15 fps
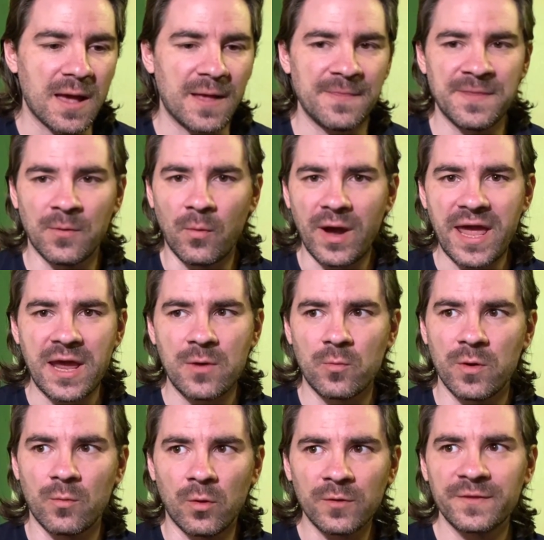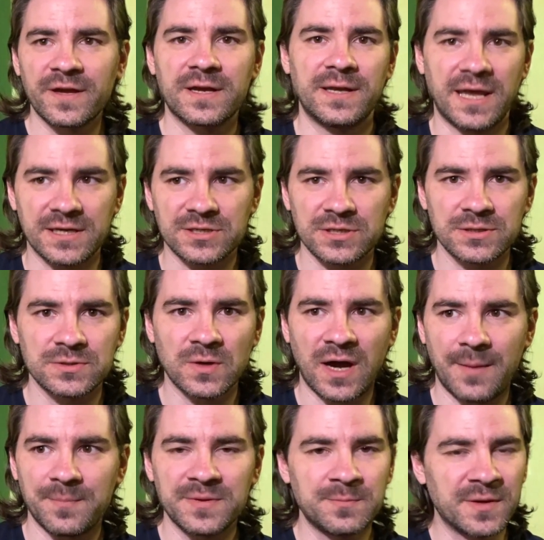the way we want the connection to
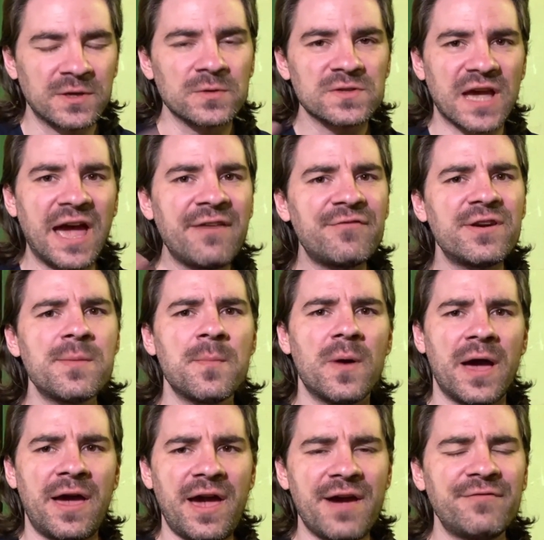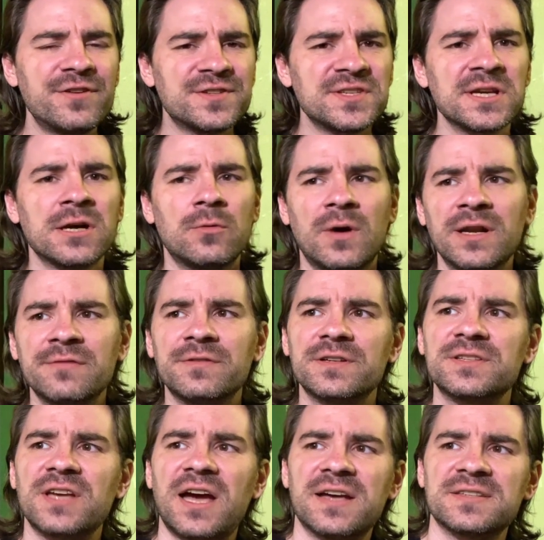happen, because every single one of
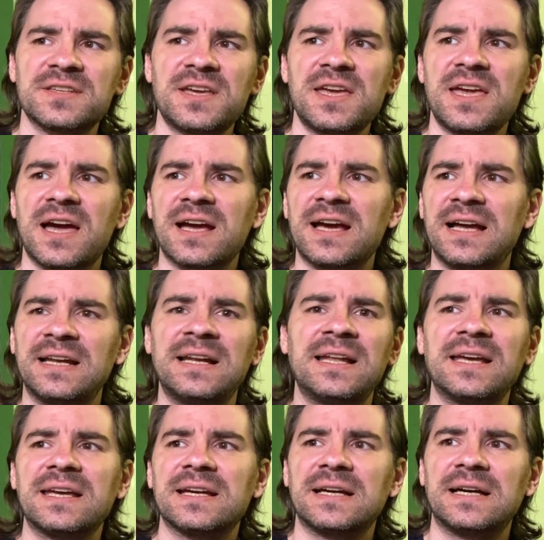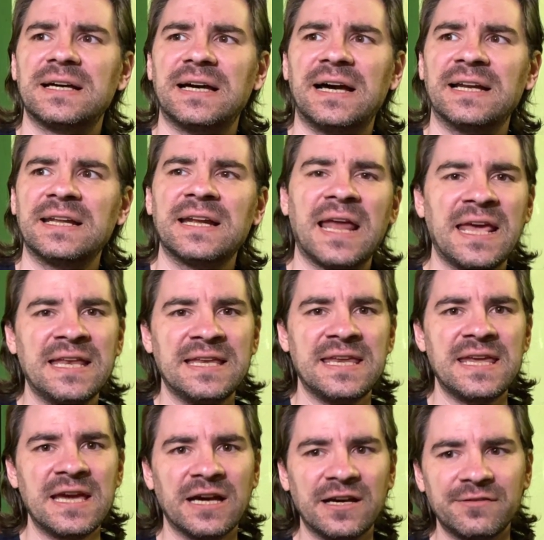us has a kind of like an
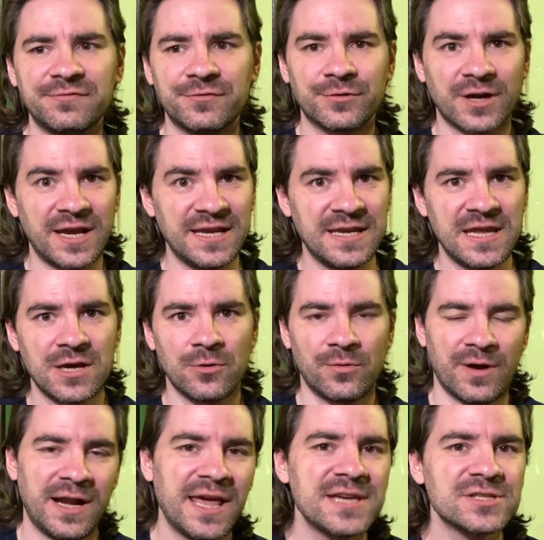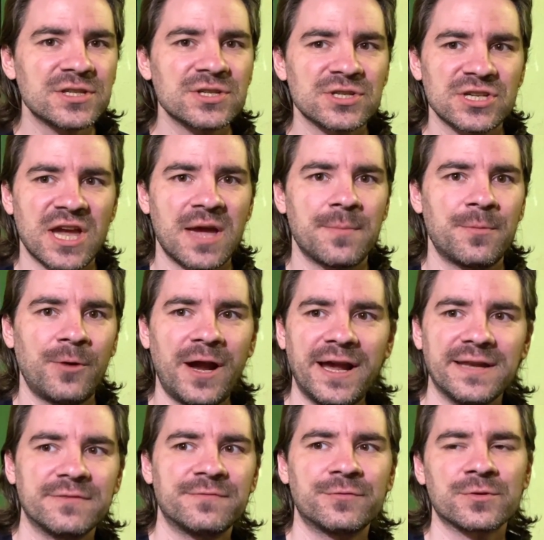idea for ideal relationship,
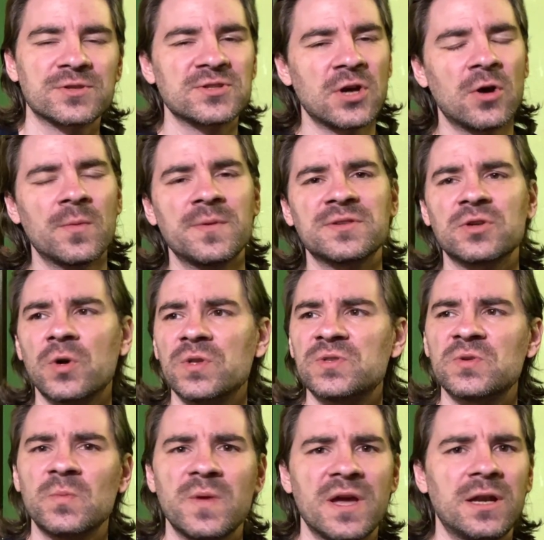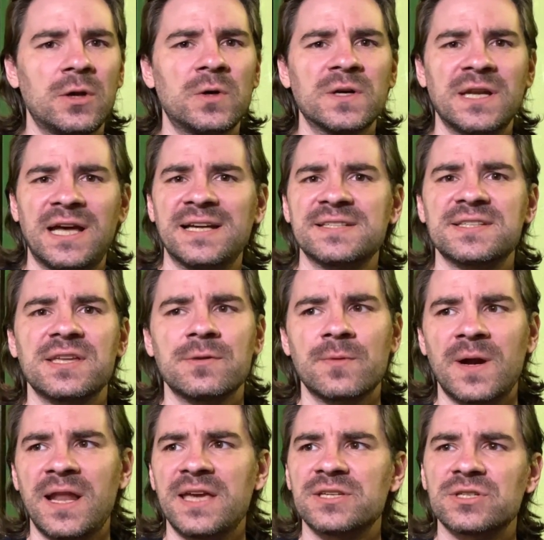right? For some, it's going to be a long-lasting
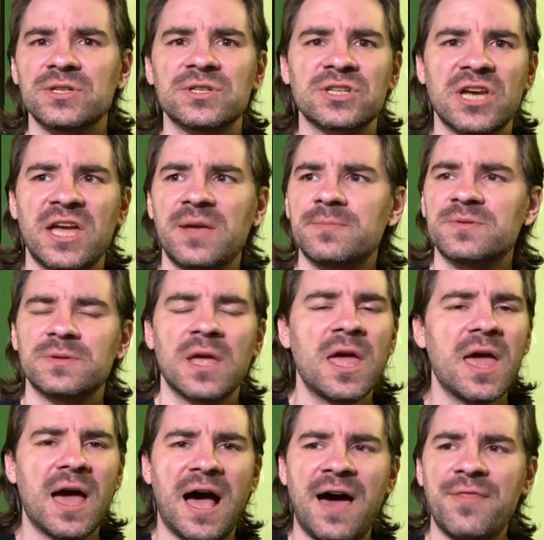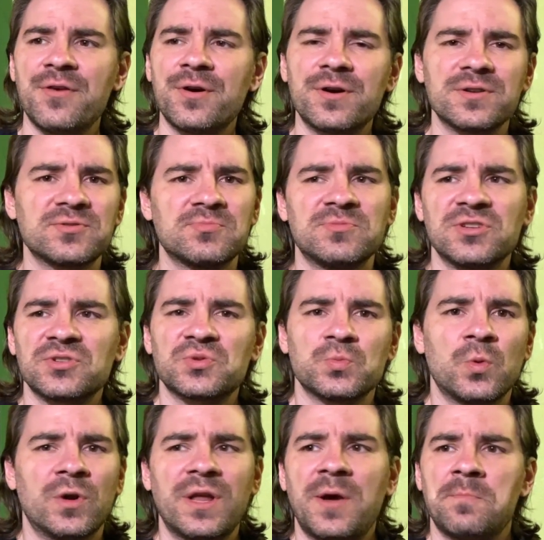relationships. Others just
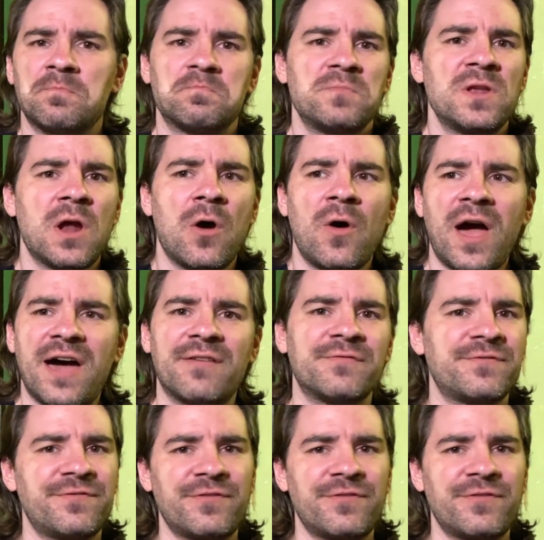want to, you know, have